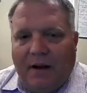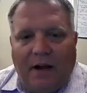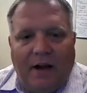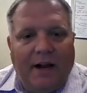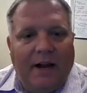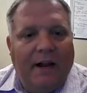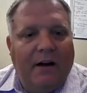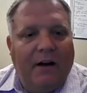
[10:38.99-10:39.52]

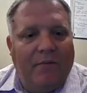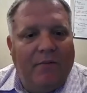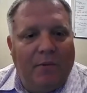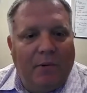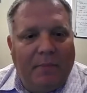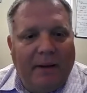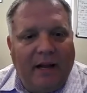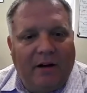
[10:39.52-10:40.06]
I come from
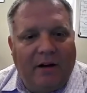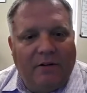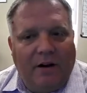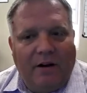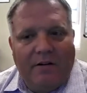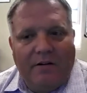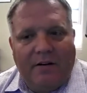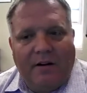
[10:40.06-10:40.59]
a
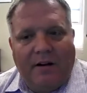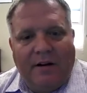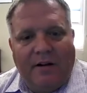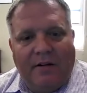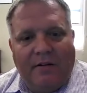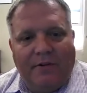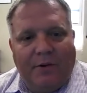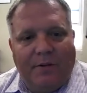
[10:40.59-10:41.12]
background
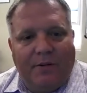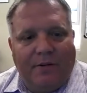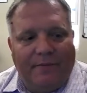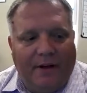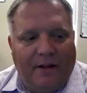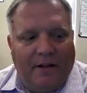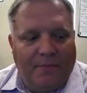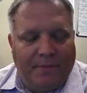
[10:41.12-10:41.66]
of youth
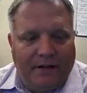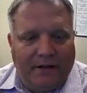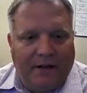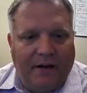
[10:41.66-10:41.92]
development,